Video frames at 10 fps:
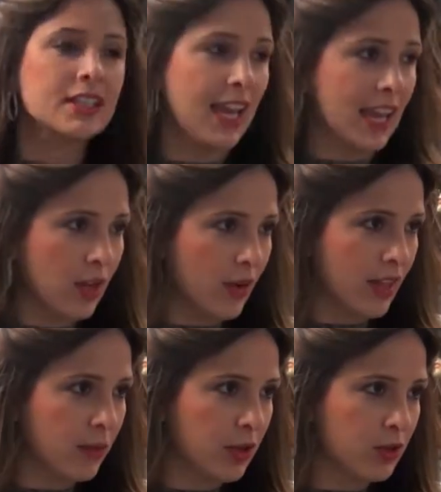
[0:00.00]
Take away
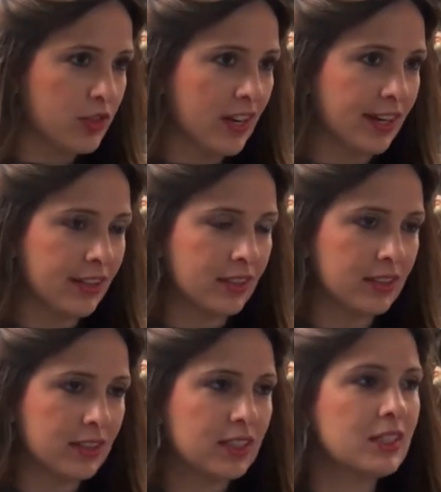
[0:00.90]
the blow dryer,
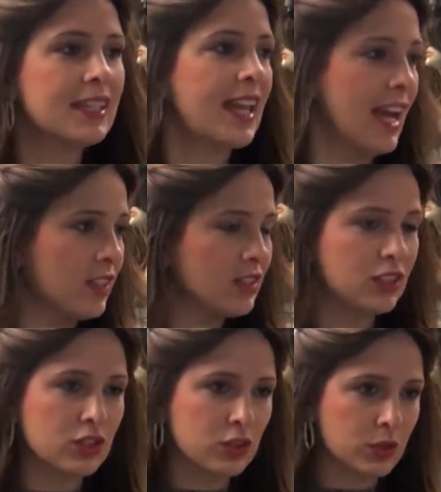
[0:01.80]
count
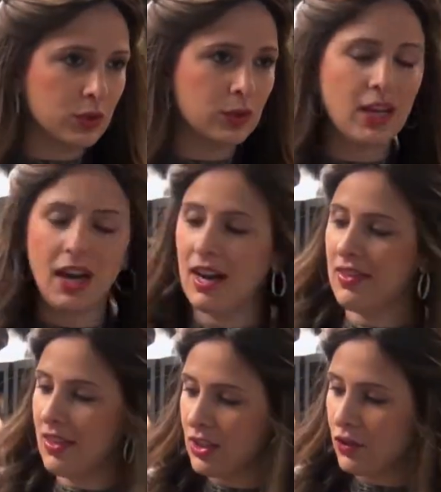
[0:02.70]
till 2,
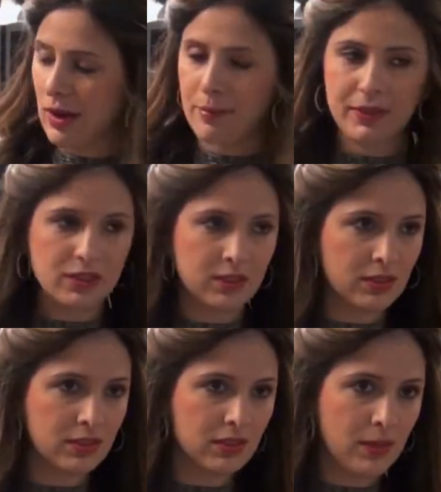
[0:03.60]
and then drop
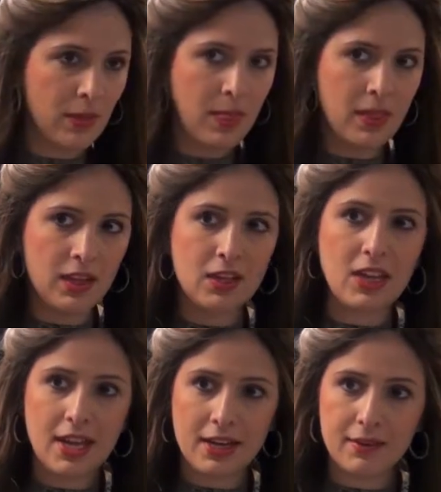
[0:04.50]
it. You
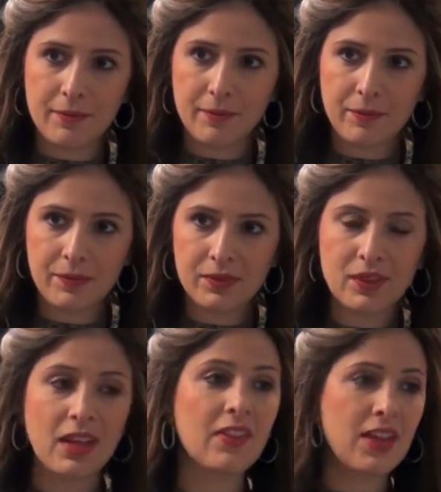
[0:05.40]
get it?
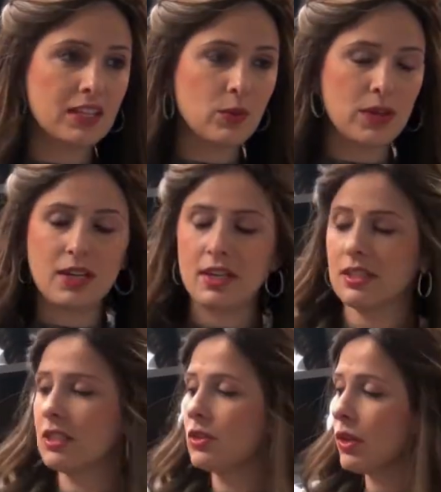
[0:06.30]
And that's what it
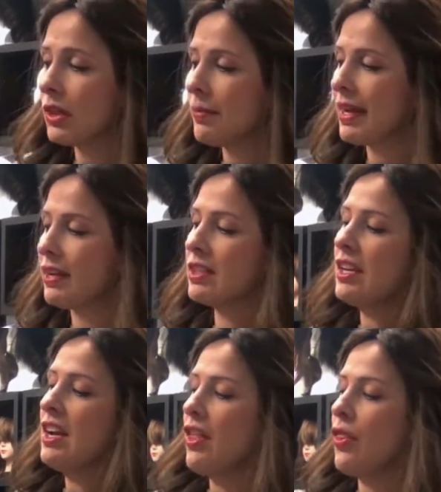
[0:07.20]
is. It's all about
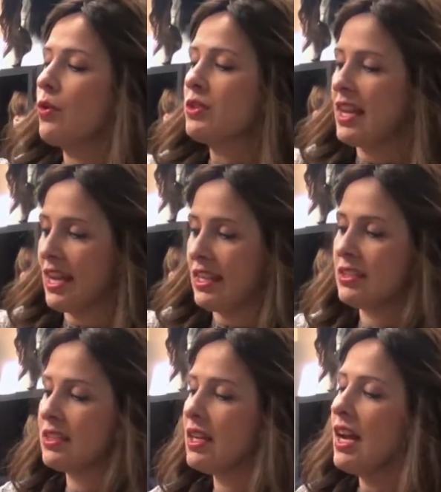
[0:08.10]
those
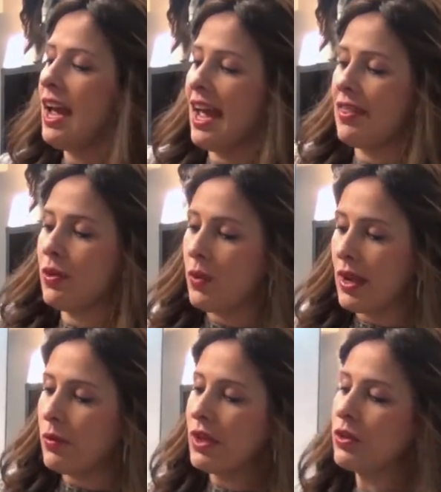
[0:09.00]
ends. And the
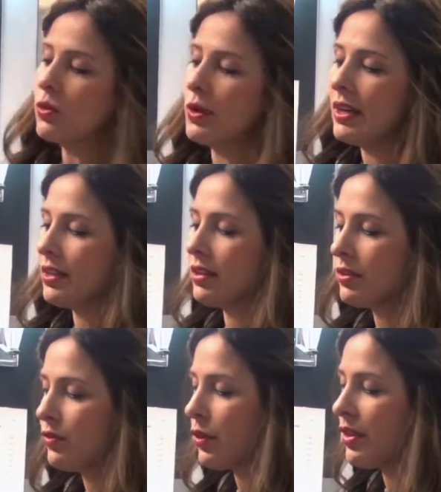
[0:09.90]
way we do it
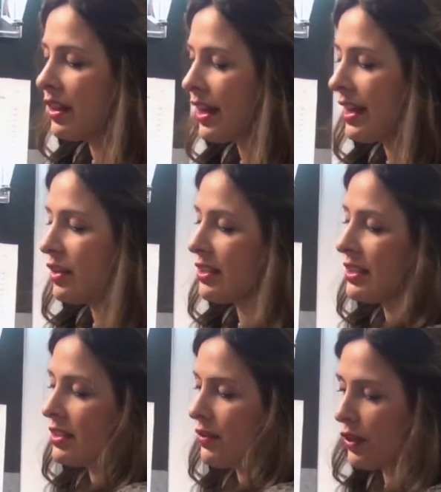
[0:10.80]
for the layers
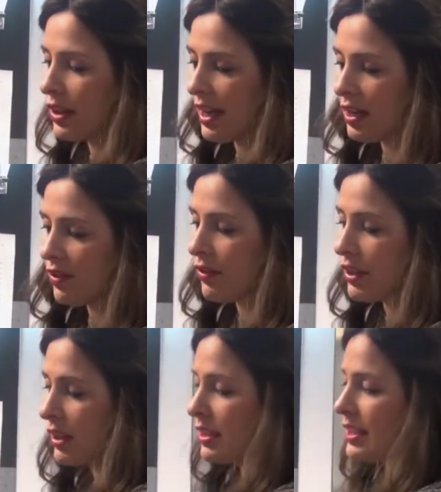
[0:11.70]
is if you take a
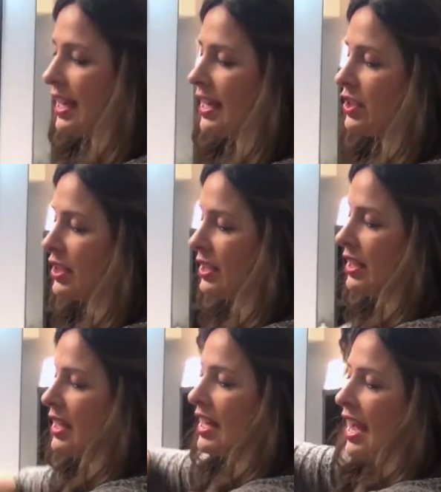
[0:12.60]
vertical section
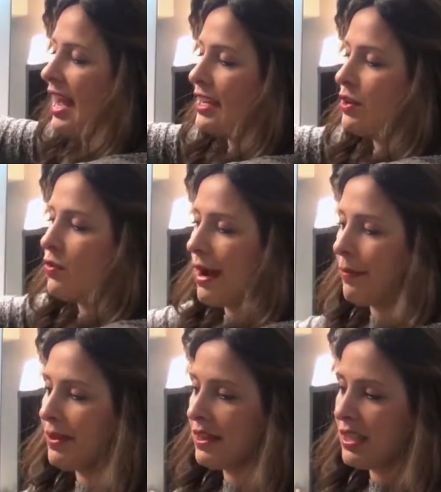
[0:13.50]
and you
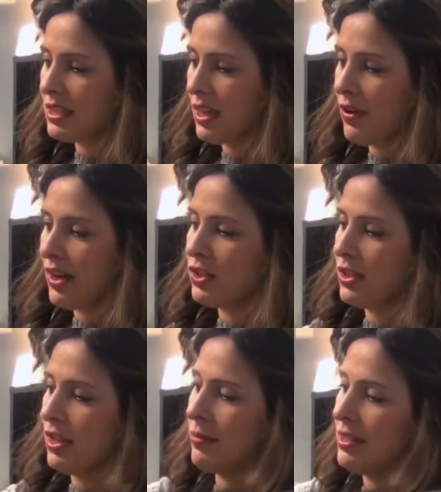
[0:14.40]
wrap it this
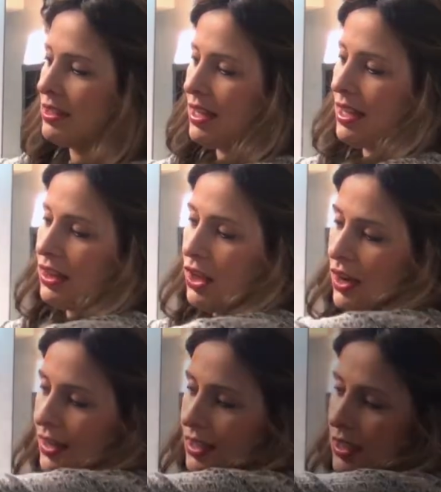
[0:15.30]
direction. That means that
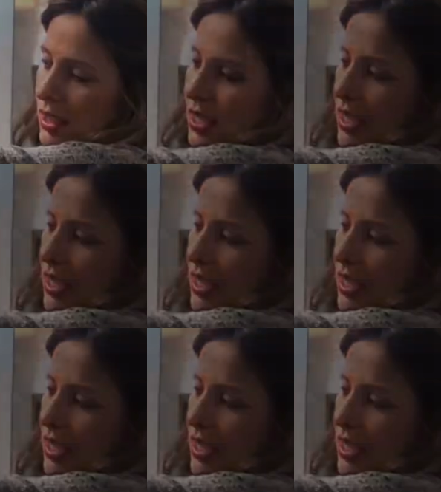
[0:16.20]
line